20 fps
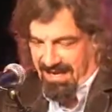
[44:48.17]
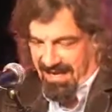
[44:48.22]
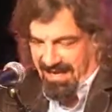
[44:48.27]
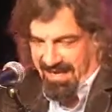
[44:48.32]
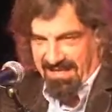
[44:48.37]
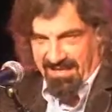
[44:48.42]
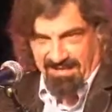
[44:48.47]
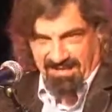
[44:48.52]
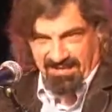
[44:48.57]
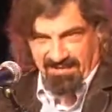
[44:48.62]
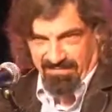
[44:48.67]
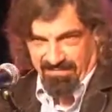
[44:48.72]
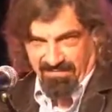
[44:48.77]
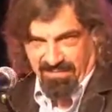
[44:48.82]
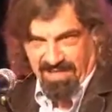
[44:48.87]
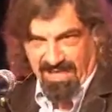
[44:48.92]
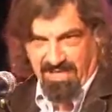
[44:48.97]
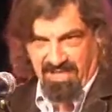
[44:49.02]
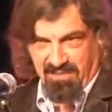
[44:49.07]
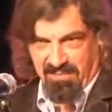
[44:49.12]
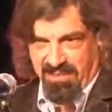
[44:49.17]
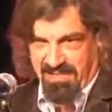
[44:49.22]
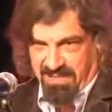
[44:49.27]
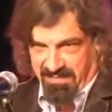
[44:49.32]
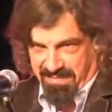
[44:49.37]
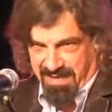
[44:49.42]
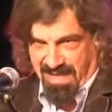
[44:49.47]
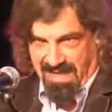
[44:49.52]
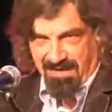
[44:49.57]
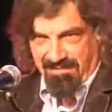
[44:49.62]
its instruments are
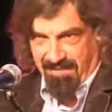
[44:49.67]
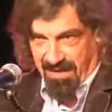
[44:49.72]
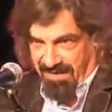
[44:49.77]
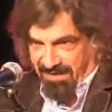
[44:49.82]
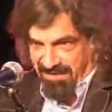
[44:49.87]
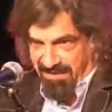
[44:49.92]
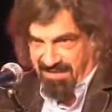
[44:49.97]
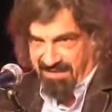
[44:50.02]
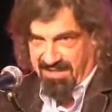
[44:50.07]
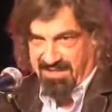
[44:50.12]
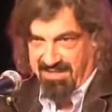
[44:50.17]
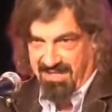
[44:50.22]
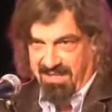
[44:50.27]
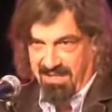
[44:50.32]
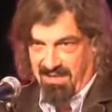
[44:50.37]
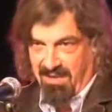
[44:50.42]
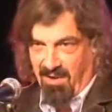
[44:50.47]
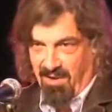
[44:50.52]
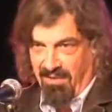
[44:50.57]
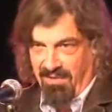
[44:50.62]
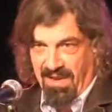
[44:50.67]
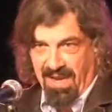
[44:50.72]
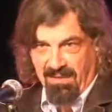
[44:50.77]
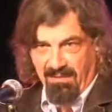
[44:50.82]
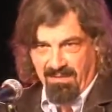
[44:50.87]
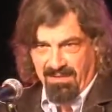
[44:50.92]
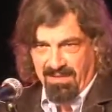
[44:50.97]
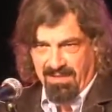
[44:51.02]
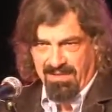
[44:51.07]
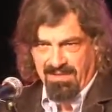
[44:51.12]
barely functioning. It's still in contact
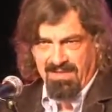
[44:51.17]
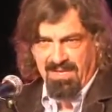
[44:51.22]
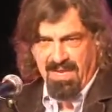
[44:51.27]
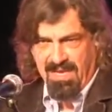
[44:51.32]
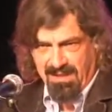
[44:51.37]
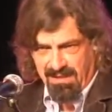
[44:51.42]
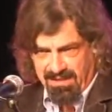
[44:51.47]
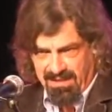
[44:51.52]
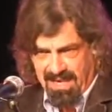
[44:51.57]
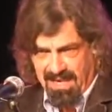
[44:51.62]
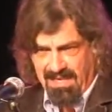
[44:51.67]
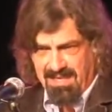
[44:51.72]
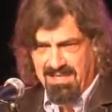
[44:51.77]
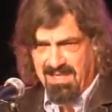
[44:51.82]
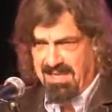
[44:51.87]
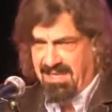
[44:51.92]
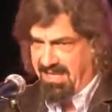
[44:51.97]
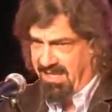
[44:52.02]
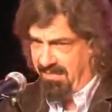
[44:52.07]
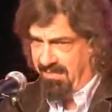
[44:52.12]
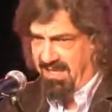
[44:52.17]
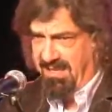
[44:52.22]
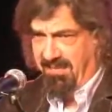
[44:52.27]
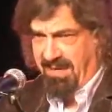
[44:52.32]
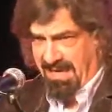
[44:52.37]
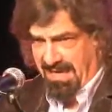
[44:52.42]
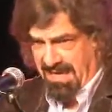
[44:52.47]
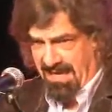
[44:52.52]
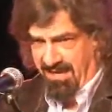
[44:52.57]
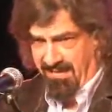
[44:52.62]
with us. It'll tell us a little bit
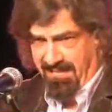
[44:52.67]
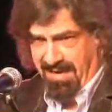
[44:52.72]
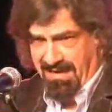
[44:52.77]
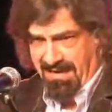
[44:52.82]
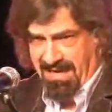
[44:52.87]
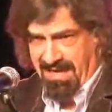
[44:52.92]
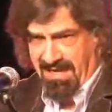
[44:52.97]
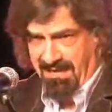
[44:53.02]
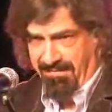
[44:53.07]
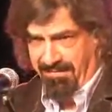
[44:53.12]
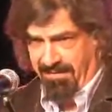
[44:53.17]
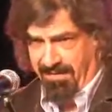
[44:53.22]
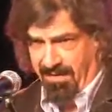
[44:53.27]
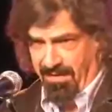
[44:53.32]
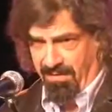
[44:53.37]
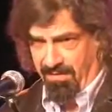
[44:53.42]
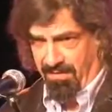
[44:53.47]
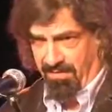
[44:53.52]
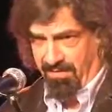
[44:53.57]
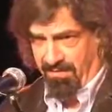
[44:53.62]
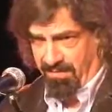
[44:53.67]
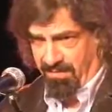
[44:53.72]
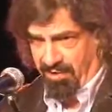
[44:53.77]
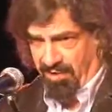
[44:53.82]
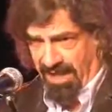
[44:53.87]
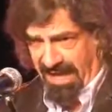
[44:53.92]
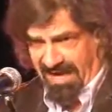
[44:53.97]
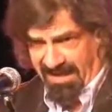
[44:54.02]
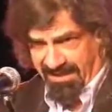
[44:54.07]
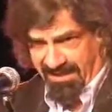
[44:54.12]
about how the magnetic field
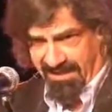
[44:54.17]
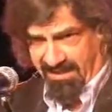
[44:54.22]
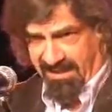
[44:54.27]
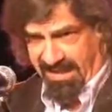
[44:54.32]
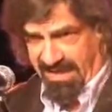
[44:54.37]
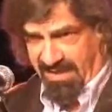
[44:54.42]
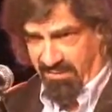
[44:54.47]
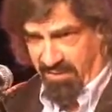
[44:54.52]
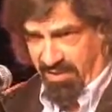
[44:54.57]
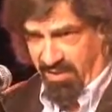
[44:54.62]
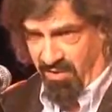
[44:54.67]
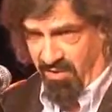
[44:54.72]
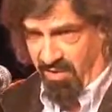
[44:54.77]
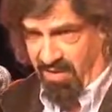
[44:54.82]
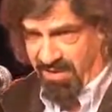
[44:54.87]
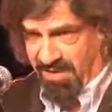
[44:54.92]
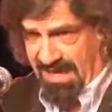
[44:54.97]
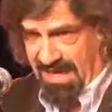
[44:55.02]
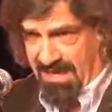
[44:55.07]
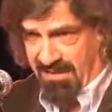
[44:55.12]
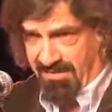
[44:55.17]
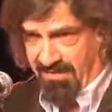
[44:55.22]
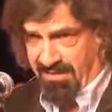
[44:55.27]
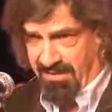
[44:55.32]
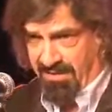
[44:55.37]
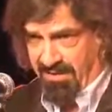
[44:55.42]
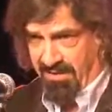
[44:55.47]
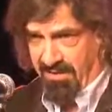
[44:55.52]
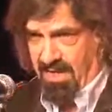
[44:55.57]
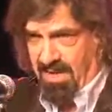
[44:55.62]
changes as we cross out of the...
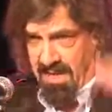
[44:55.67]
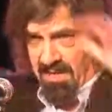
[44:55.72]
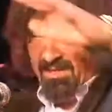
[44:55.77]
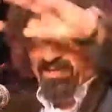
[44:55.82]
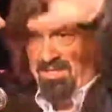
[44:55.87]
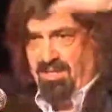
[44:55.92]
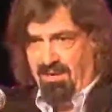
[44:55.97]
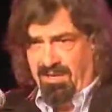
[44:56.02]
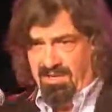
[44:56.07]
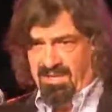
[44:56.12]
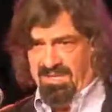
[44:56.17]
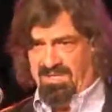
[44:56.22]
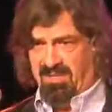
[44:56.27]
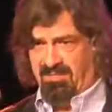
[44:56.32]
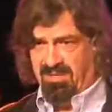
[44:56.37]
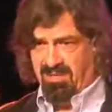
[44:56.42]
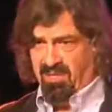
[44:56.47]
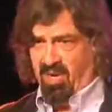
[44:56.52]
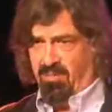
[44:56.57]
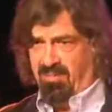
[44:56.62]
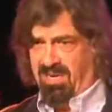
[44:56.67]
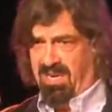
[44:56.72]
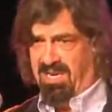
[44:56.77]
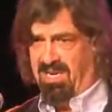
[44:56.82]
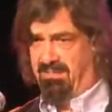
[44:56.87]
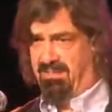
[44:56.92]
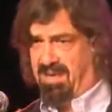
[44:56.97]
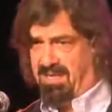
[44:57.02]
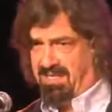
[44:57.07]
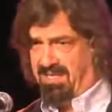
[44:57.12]
So the solar system is
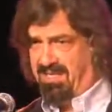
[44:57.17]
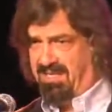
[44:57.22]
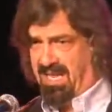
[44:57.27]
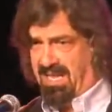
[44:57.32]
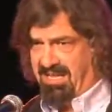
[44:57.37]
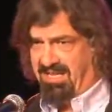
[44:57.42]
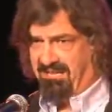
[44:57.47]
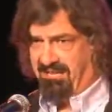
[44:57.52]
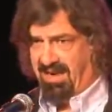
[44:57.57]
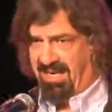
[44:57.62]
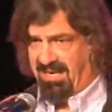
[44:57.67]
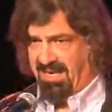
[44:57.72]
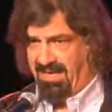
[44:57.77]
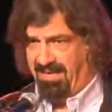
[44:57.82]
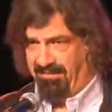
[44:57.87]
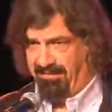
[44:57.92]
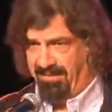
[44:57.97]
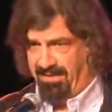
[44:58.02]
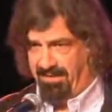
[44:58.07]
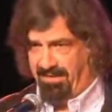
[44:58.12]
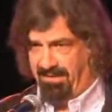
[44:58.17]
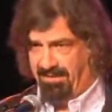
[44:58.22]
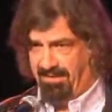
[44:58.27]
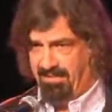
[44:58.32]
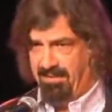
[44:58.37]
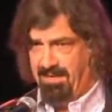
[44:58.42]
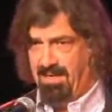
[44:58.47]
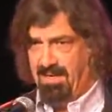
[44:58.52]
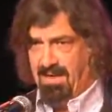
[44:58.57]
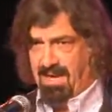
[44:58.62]
dominated by the sun's magnetic field.
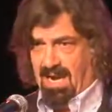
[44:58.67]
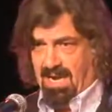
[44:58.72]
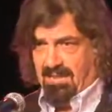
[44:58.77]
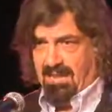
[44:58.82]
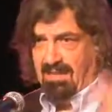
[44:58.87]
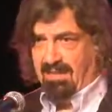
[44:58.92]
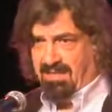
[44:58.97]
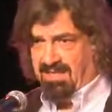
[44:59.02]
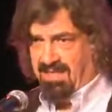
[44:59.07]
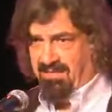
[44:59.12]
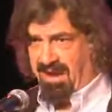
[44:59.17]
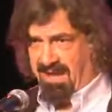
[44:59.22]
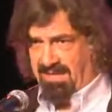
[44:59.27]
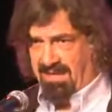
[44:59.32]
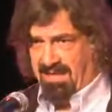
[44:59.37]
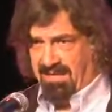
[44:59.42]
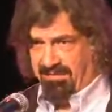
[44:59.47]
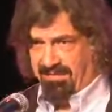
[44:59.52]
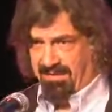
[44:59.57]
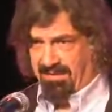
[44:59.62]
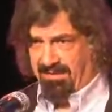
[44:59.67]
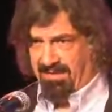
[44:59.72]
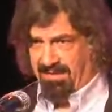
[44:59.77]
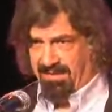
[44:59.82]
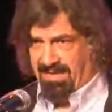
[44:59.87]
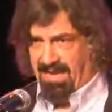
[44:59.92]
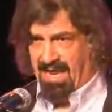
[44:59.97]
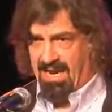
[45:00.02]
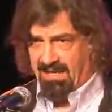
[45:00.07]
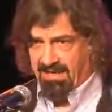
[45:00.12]
And then there's the magnetic field of the
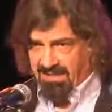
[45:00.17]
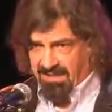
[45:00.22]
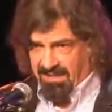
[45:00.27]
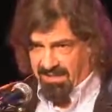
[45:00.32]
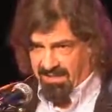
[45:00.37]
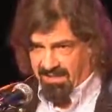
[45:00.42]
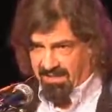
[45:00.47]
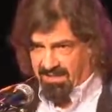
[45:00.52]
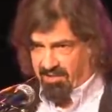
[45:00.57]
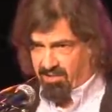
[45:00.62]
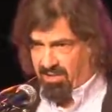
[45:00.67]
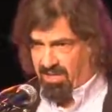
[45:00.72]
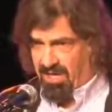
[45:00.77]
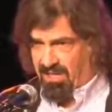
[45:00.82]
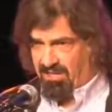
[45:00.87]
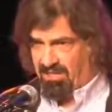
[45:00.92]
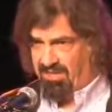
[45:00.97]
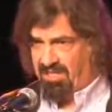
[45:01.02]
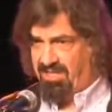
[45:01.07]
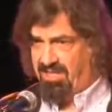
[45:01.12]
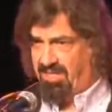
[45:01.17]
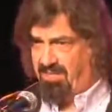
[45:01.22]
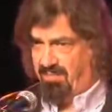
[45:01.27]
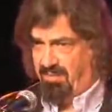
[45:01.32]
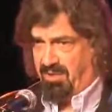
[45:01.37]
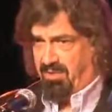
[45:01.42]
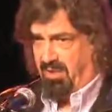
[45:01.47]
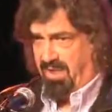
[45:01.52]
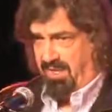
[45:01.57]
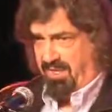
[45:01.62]
galaxy, and there's a transition
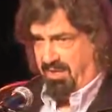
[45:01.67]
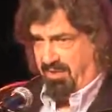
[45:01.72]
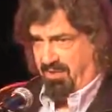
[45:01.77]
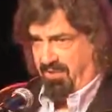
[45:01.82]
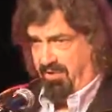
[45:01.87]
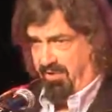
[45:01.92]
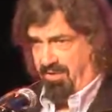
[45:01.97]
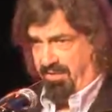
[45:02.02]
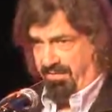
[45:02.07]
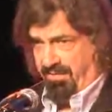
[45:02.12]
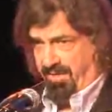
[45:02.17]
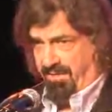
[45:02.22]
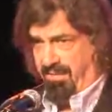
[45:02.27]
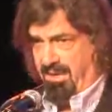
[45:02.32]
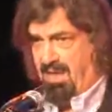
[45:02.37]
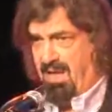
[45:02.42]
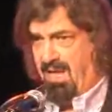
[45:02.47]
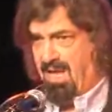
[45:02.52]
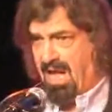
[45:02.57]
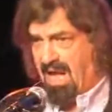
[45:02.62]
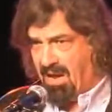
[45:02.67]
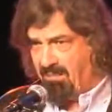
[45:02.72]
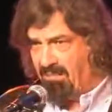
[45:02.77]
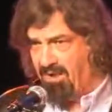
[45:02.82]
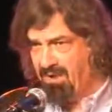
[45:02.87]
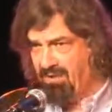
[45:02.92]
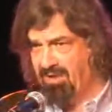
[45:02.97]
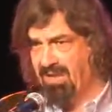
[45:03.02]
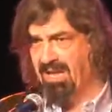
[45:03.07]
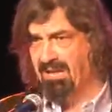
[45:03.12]
between the two of them. And
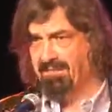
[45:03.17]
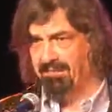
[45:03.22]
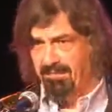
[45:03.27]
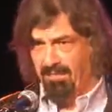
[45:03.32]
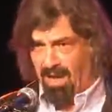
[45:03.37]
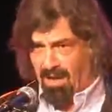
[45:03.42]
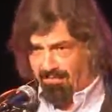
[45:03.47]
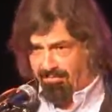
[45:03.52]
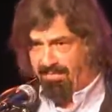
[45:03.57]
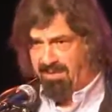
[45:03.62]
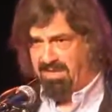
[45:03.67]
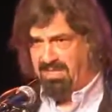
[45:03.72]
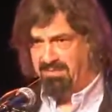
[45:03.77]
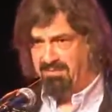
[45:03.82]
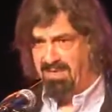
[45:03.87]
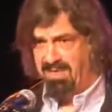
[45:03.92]
we will get our first